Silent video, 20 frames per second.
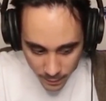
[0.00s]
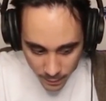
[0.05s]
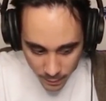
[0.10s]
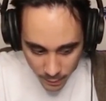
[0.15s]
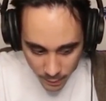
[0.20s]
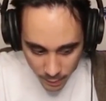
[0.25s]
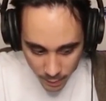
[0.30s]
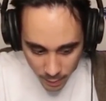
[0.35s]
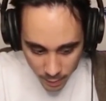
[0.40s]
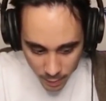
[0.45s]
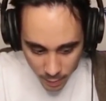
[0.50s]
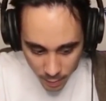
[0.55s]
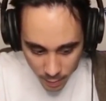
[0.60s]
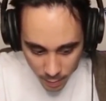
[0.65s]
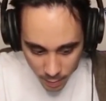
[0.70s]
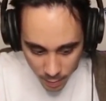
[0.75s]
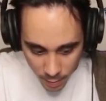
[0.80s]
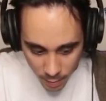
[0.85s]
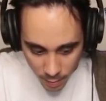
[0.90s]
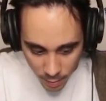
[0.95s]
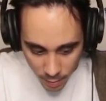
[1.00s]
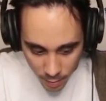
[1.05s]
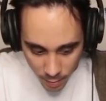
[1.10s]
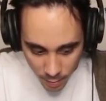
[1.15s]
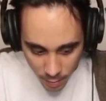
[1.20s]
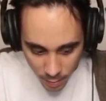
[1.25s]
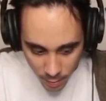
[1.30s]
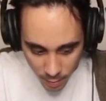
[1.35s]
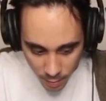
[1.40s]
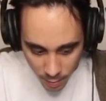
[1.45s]

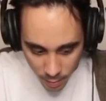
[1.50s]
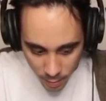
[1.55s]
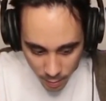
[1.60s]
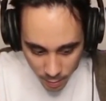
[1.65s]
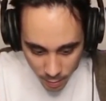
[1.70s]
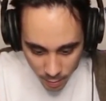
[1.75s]
(no one is talking)